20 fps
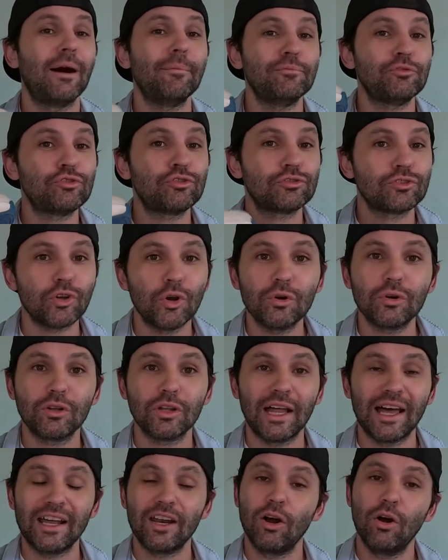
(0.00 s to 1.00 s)
I'm so
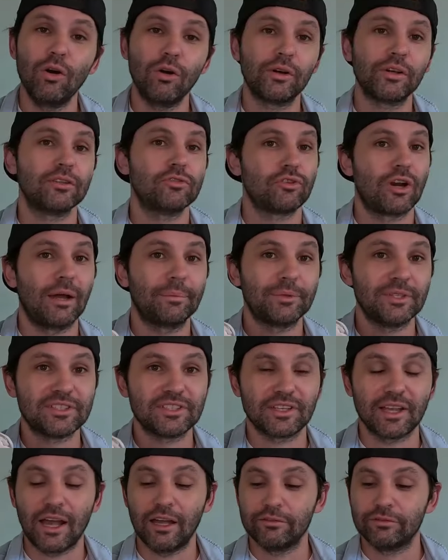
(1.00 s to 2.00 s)
glad Hoka dropped the
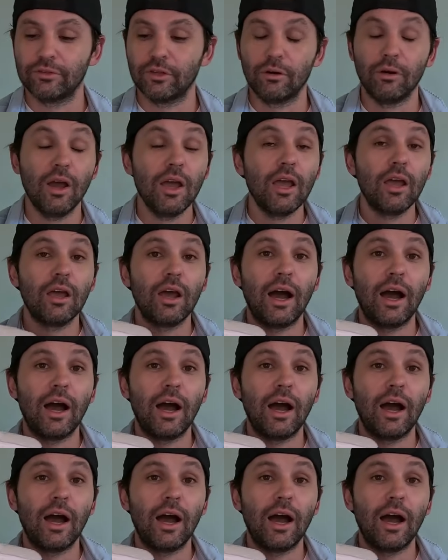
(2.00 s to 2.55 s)
Skyflow.